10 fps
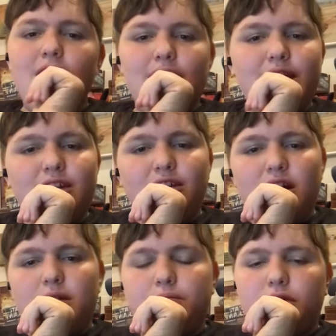Ended
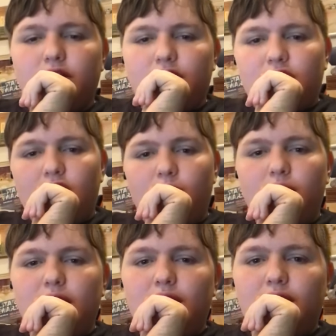up
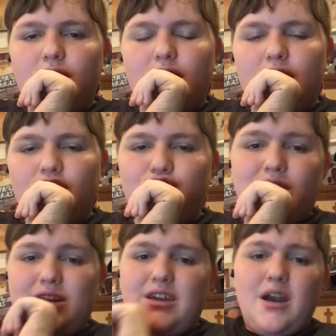going and
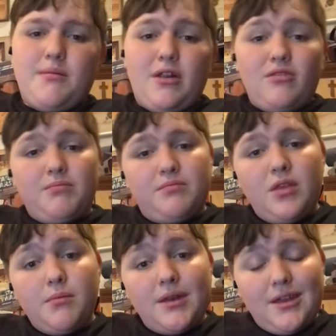training up a
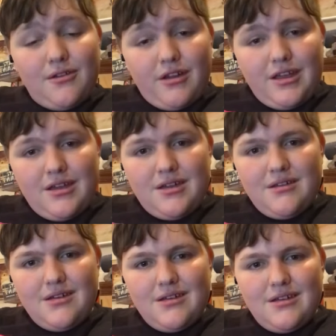Luminary.
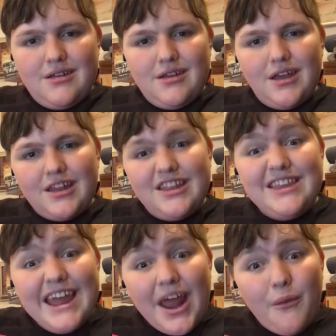It
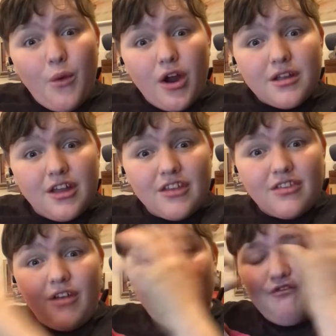didn't work because
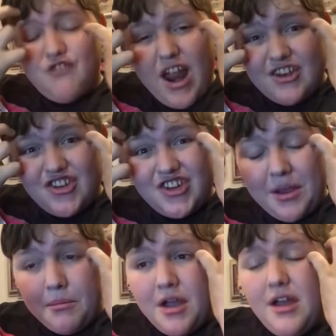of
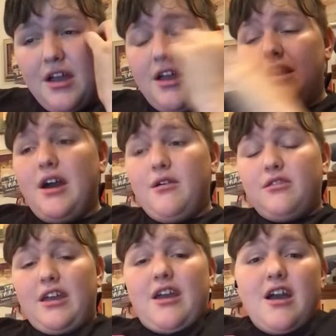friendship. And I was
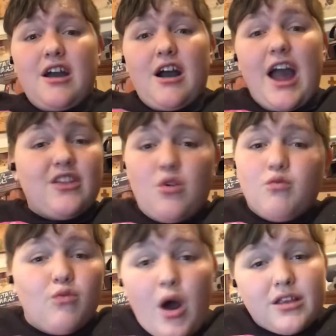like, I don't
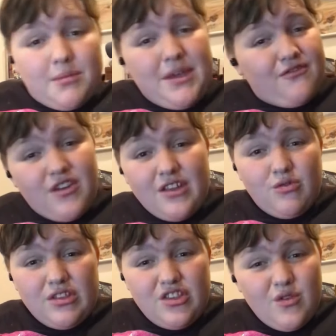want to be friends
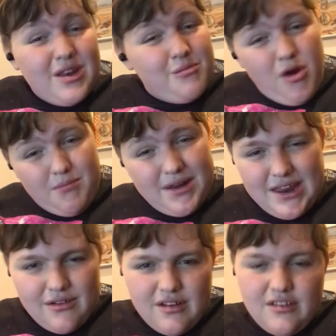with you anymore,
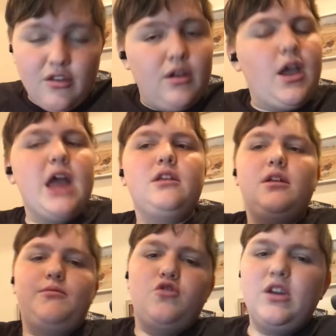Luminary. So I ended
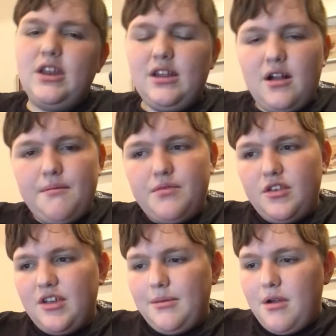up training up the
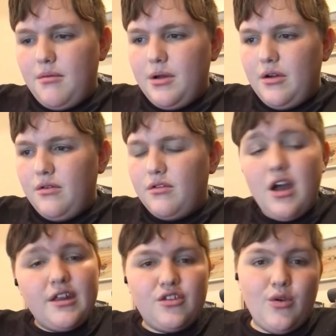J-Momo,
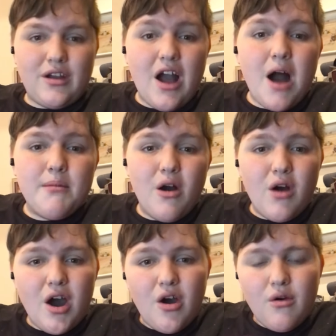got it to a
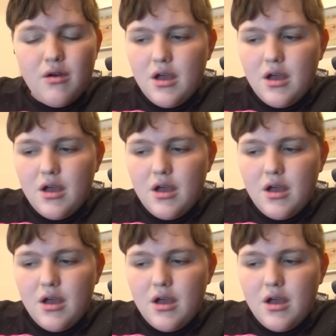Kamo-O,